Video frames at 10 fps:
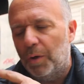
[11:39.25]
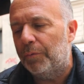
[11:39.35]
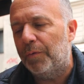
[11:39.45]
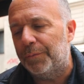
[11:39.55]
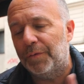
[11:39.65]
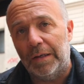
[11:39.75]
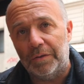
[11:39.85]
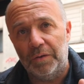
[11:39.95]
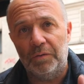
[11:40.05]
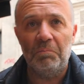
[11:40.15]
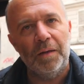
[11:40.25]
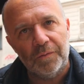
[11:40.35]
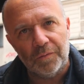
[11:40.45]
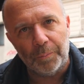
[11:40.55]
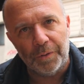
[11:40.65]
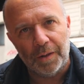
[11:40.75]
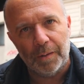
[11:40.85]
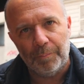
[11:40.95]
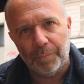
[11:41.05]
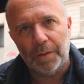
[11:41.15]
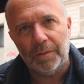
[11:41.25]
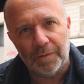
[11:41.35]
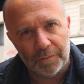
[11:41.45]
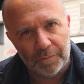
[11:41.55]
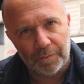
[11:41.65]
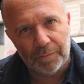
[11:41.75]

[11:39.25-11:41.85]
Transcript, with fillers: no 5 slashes. Let's open it up and taste